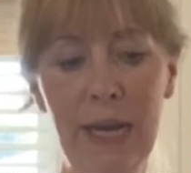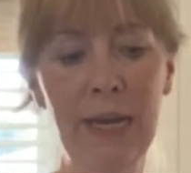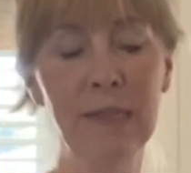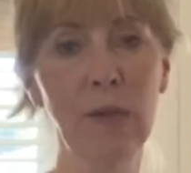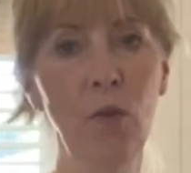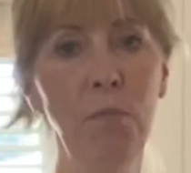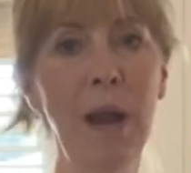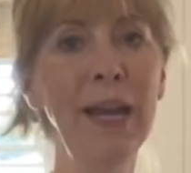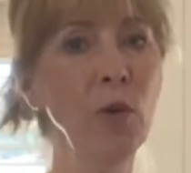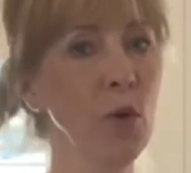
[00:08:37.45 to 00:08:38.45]
And so
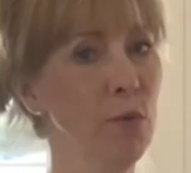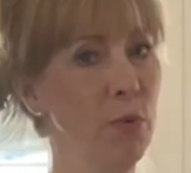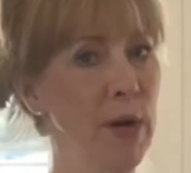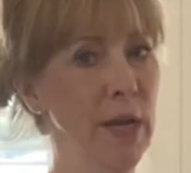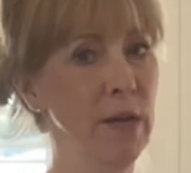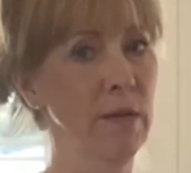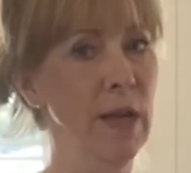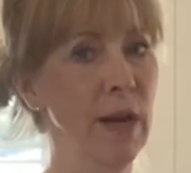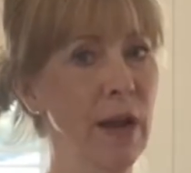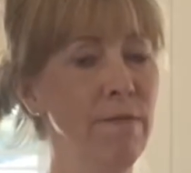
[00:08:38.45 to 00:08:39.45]
my cornbread
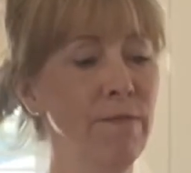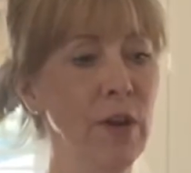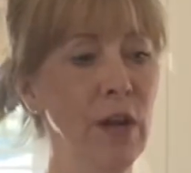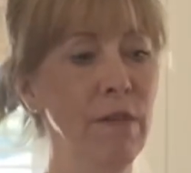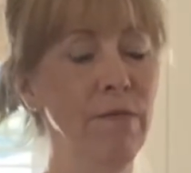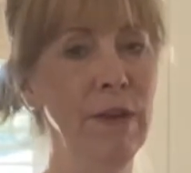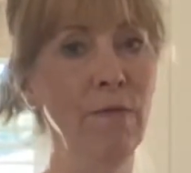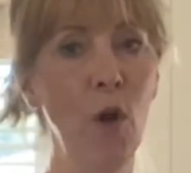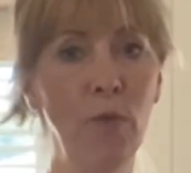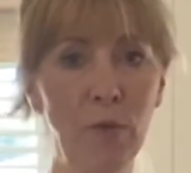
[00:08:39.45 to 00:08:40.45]
that I've kind of
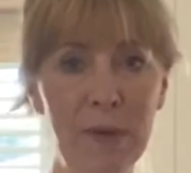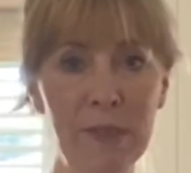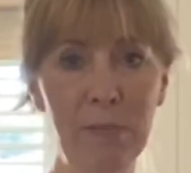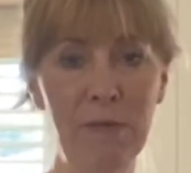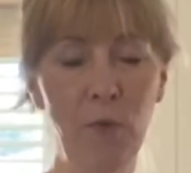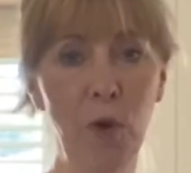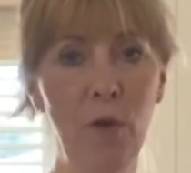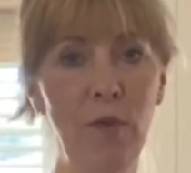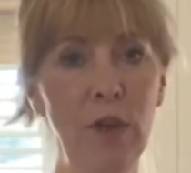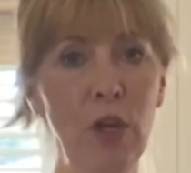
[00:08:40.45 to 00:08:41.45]
evolved a recipe for
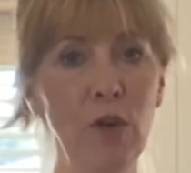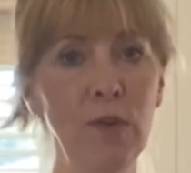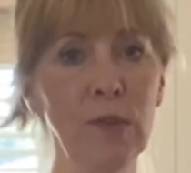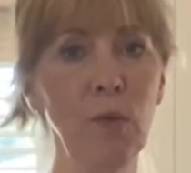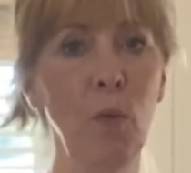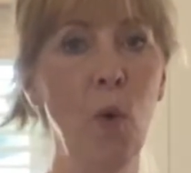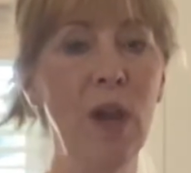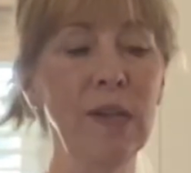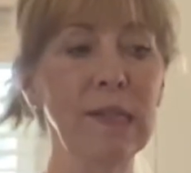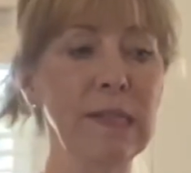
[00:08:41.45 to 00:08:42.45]
over the years
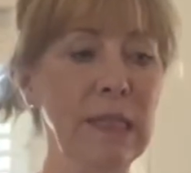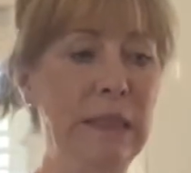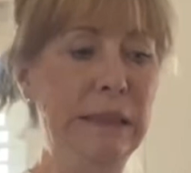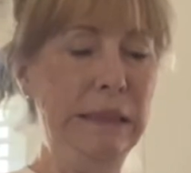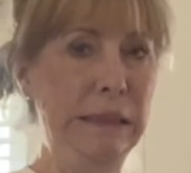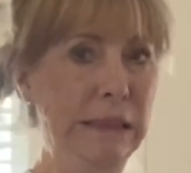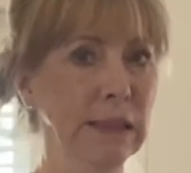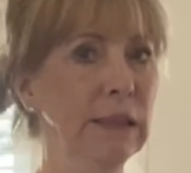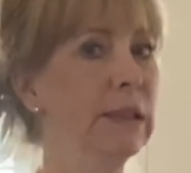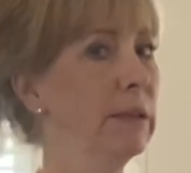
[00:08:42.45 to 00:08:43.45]
was,
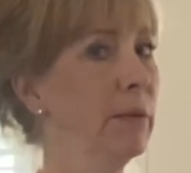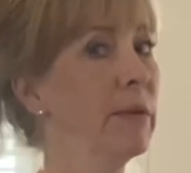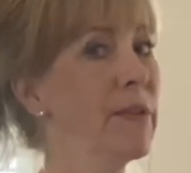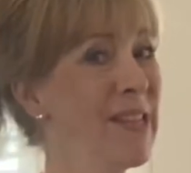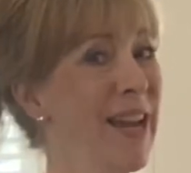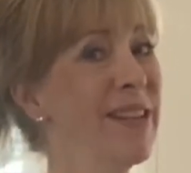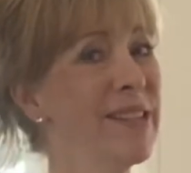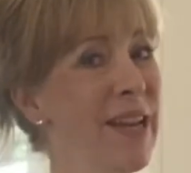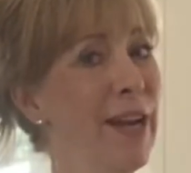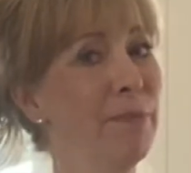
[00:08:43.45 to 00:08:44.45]
sad to
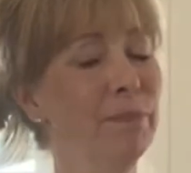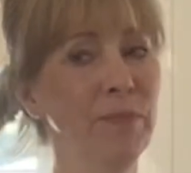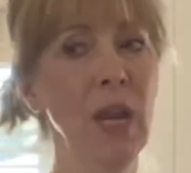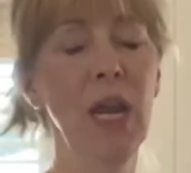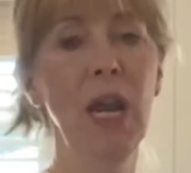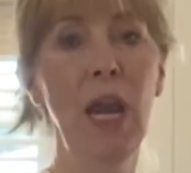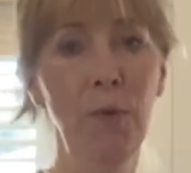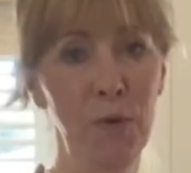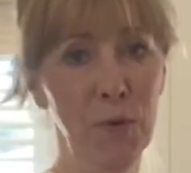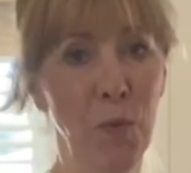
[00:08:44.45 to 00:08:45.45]
say, it
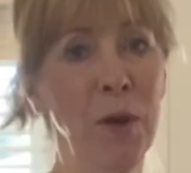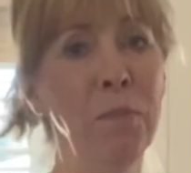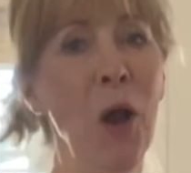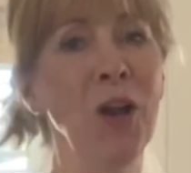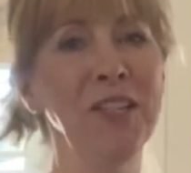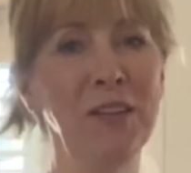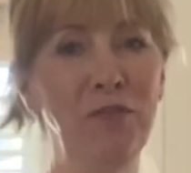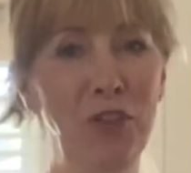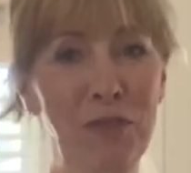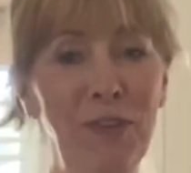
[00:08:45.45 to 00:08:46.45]
was 1 box of
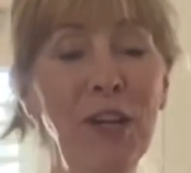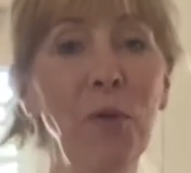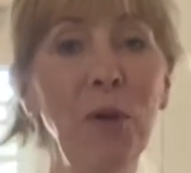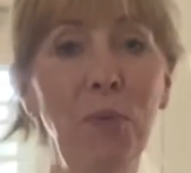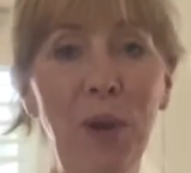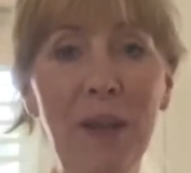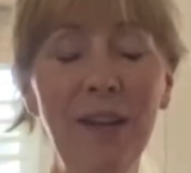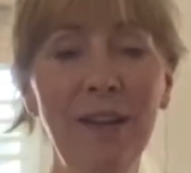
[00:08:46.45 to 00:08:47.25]
Jiffy cornbread